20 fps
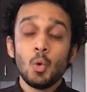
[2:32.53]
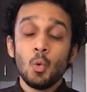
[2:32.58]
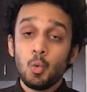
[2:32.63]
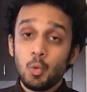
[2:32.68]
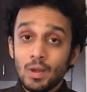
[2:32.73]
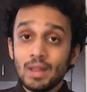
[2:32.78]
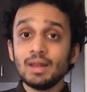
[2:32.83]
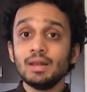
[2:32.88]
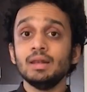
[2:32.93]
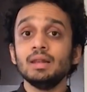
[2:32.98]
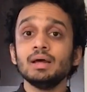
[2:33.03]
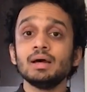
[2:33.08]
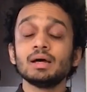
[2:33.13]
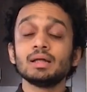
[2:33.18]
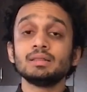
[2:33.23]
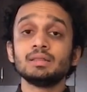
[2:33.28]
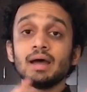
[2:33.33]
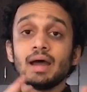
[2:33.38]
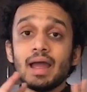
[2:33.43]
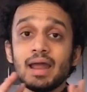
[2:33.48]
Will
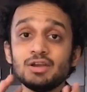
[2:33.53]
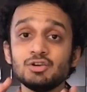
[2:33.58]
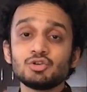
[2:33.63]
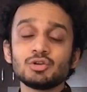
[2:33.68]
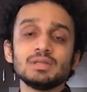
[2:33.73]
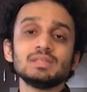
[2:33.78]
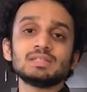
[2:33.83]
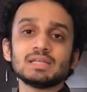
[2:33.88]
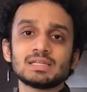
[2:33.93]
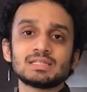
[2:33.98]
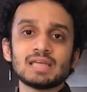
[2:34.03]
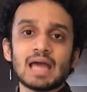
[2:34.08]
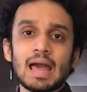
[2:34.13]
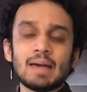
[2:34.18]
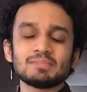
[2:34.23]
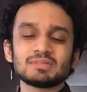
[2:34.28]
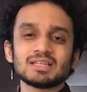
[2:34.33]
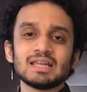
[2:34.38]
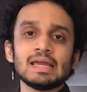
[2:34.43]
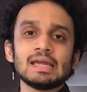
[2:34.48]
the entrance
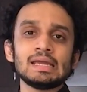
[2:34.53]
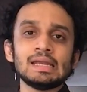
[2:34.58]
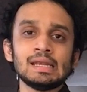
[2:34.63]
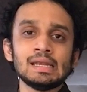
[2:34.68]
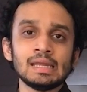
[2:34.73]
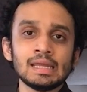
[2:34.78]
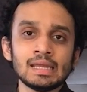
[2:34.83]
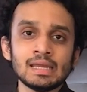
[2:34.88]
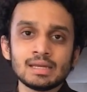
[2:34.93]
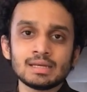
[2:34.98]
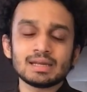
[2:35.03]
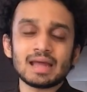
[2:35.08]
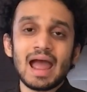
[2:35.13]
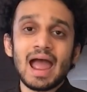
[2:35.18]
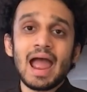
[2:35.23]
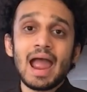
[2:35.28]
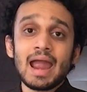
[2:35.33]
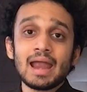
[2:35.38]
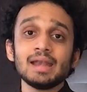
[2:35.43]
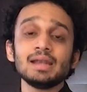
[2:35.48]
exams like NEET
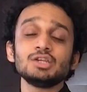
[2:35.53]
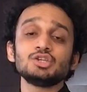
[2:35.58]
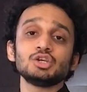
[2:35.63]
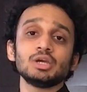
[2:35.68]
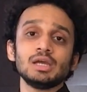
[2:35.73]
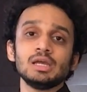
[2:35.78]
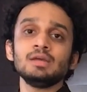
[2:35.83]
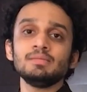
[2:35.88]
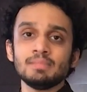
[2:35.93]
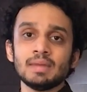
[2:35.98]
and JEE